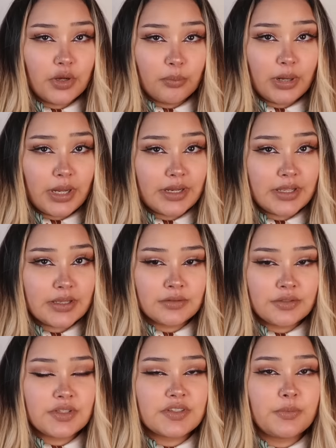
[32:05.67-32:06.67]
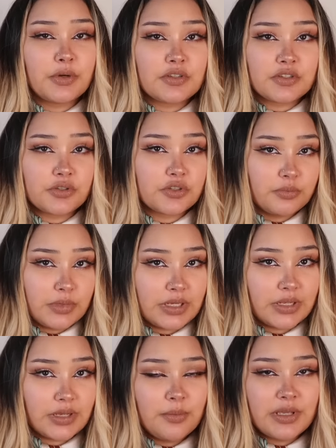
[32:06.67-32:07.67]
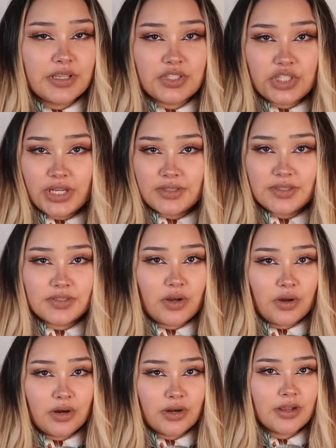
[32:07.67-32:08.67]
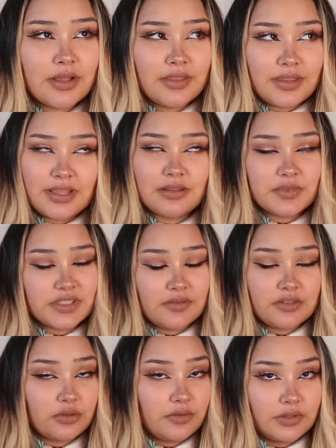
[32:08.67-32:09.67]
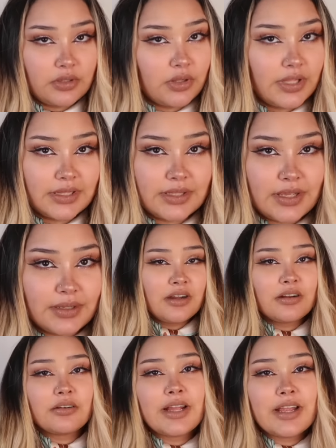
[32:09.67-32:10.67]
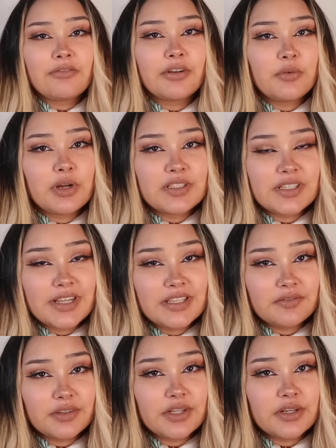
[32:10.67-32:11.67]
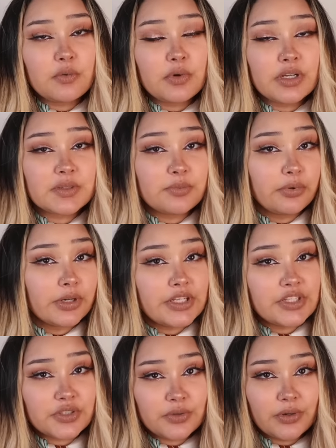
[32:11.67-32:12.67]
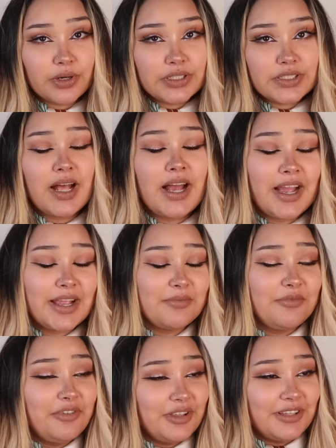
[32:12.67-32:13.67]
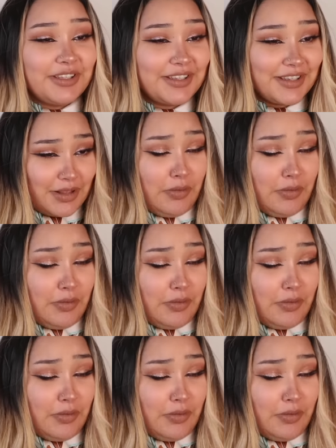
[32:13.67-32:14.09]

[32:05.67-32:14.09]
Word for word: your body to someone on social media, because chances are they themselves don't even look like that. All right, everyone, today's video was pretty short. I am feeling